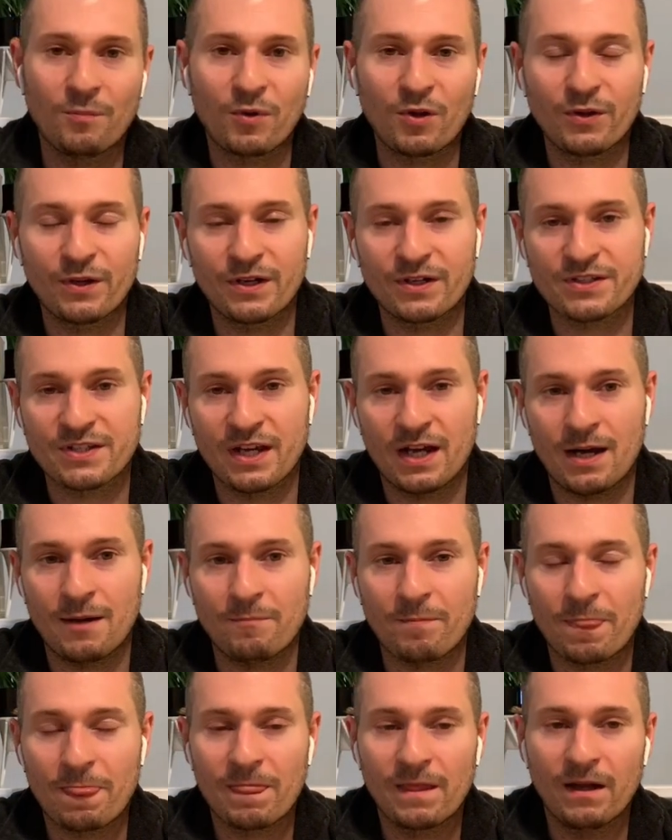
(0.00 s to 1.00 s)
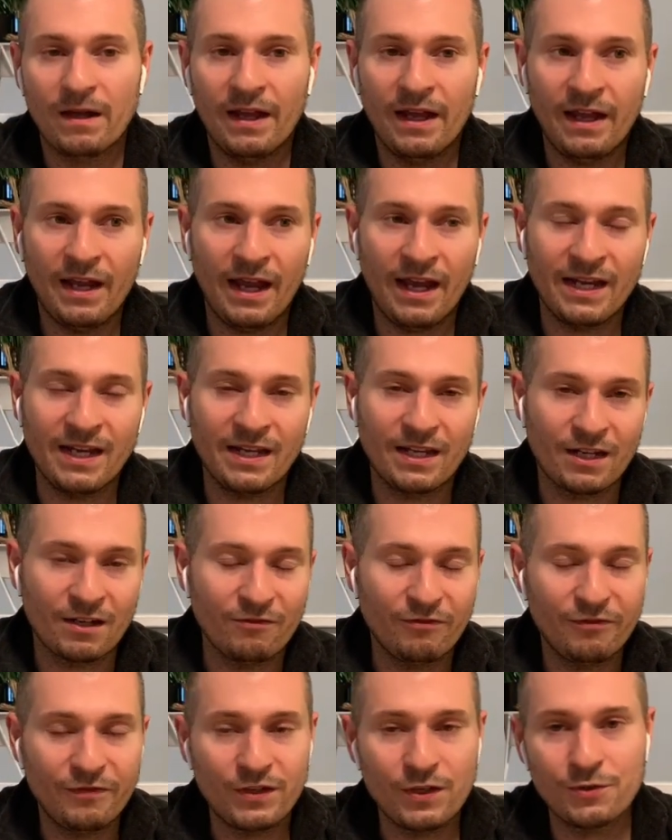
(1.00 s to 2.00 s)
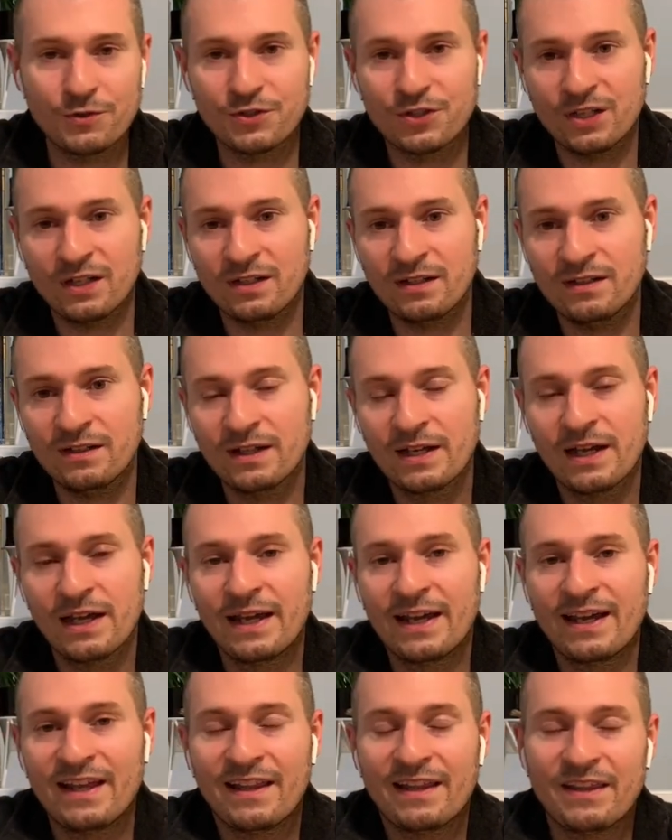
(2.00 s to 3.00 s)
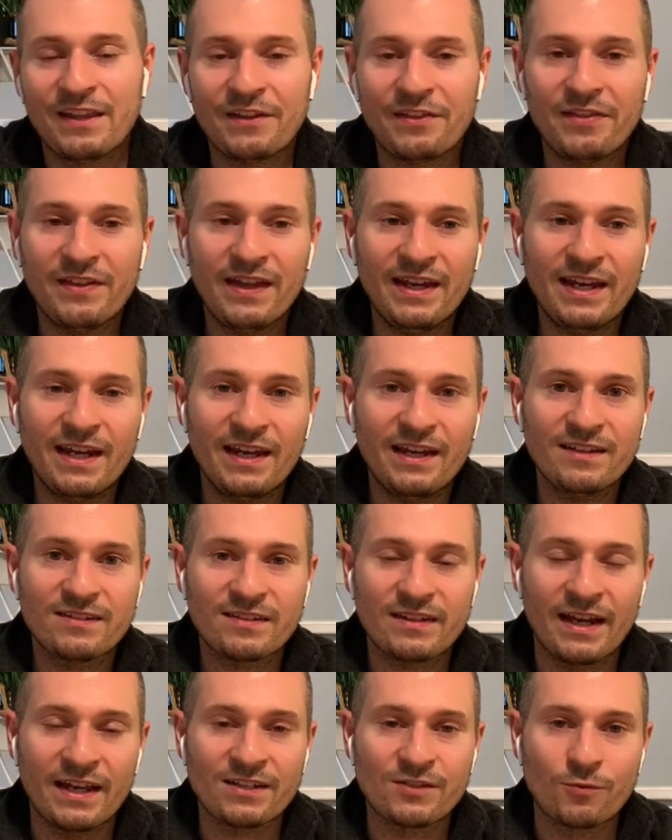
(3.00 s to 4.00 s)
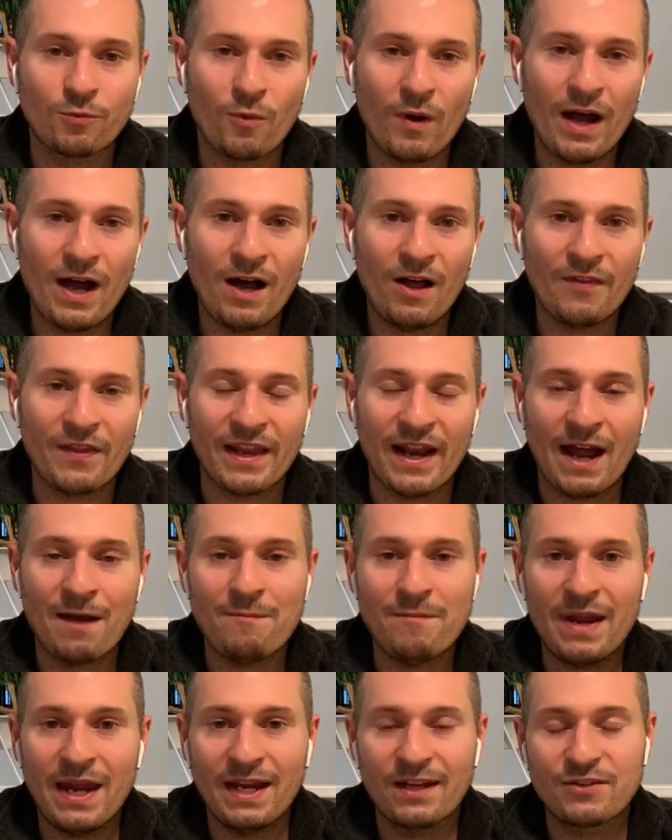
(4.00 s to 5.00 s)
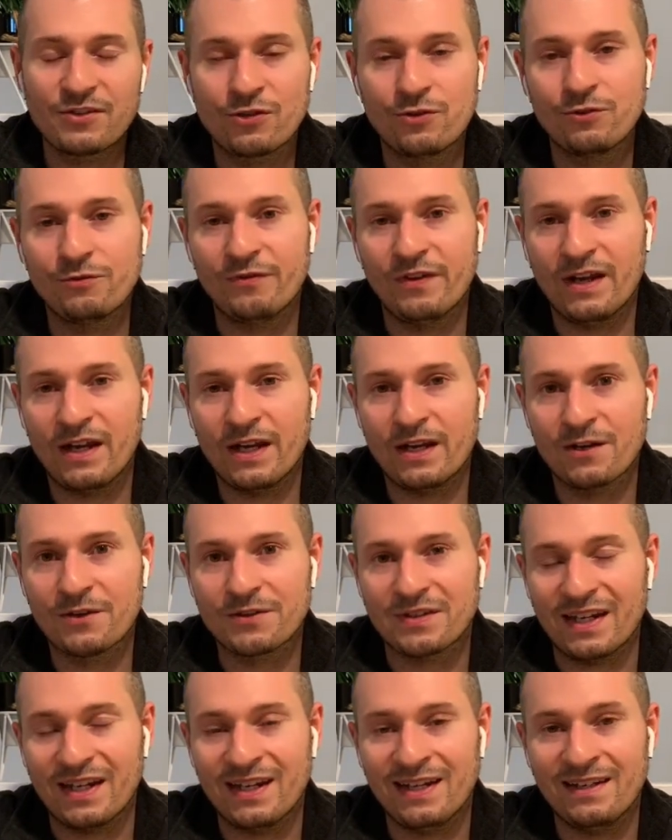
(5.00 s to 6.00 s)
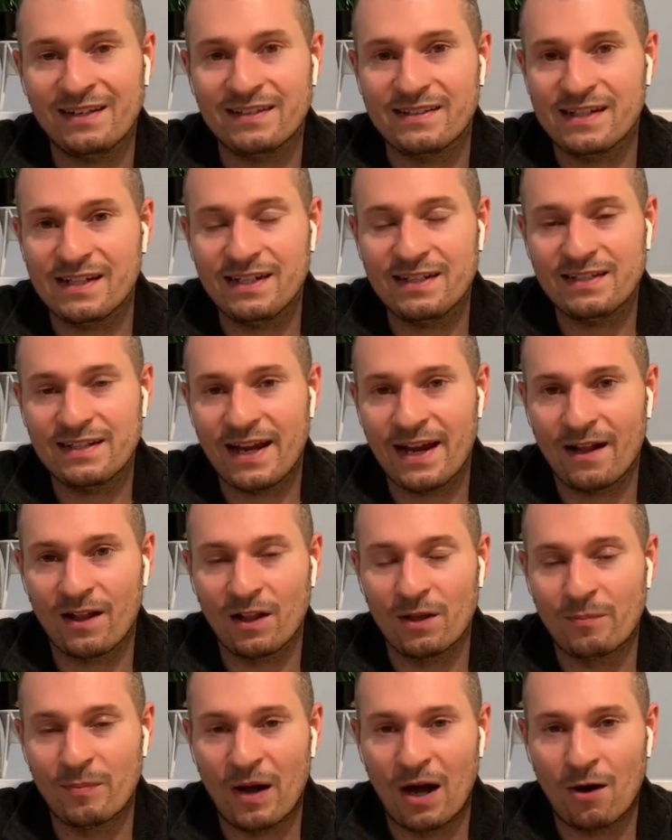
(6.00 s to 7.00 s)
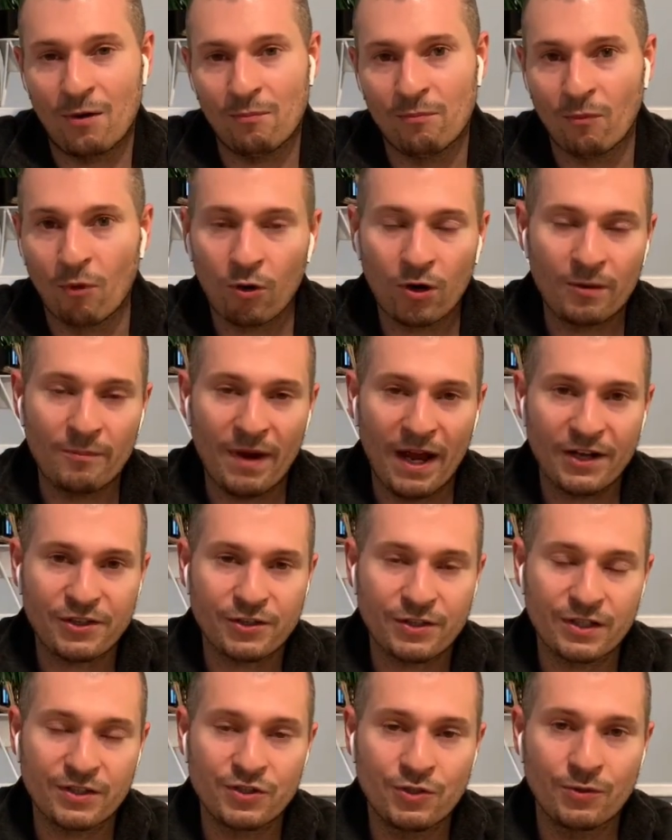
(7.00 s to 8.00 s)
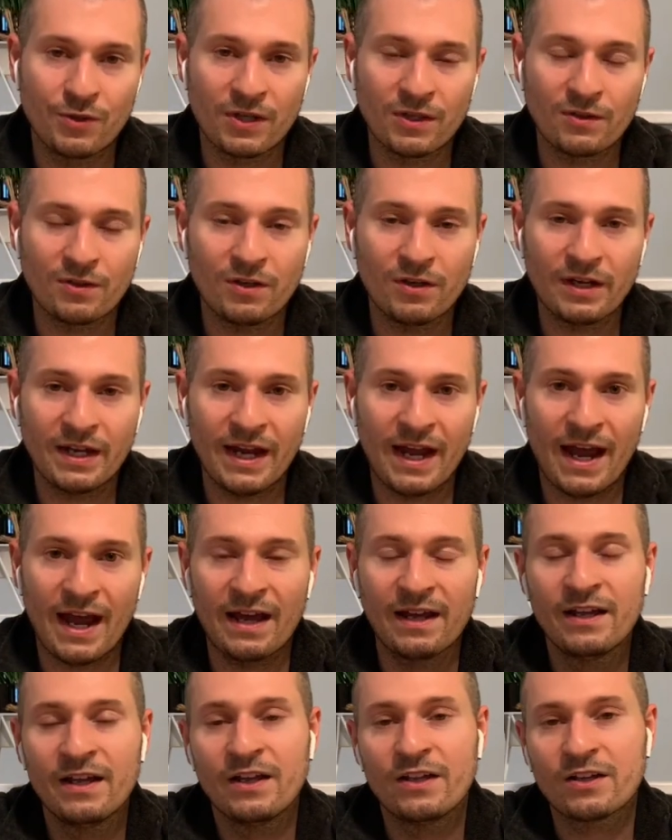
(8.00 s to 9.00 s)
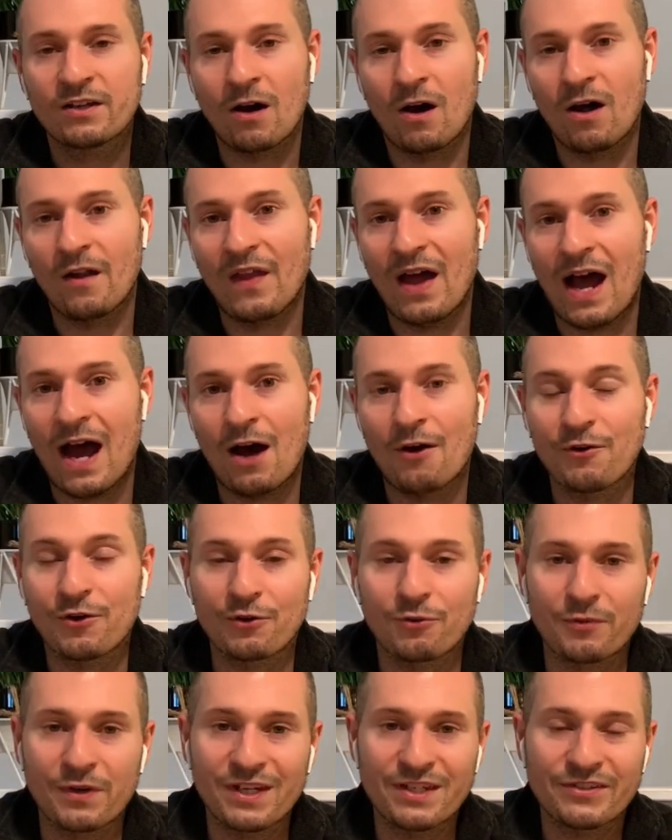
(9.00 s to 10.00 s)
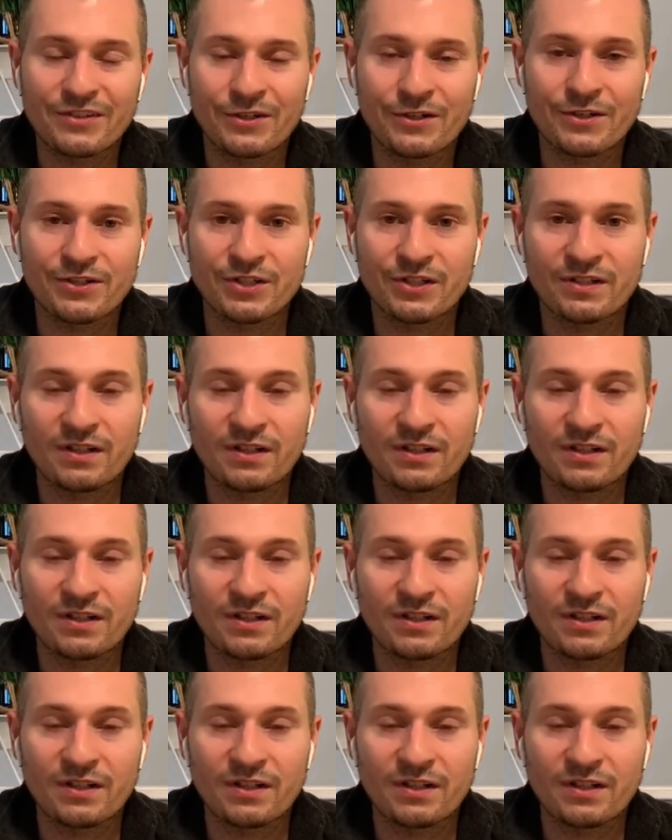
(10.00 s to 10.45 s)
clears up any confusion. The thing is as well that I made 2 videos in detail about more metrics you can look at, called how to research